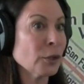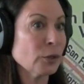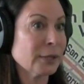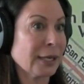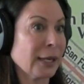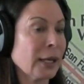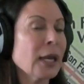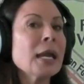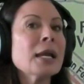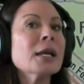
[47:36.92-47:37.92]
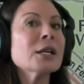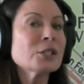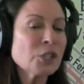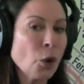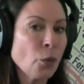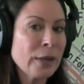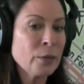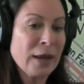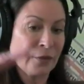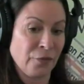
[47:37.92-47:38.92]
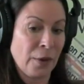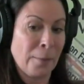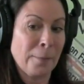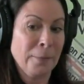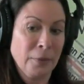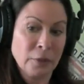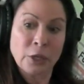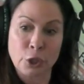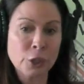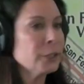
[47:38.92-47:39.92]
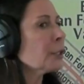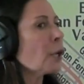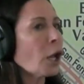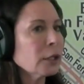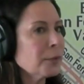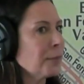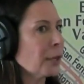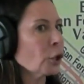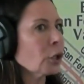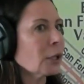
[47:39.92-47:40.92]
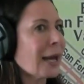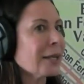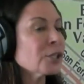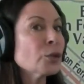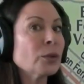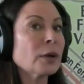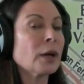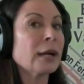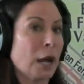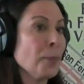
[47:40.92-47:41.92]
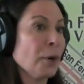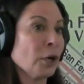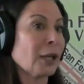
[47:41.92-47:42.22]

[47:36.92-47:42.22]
Music. Wow, really? So we went from a good solid middle class to an upper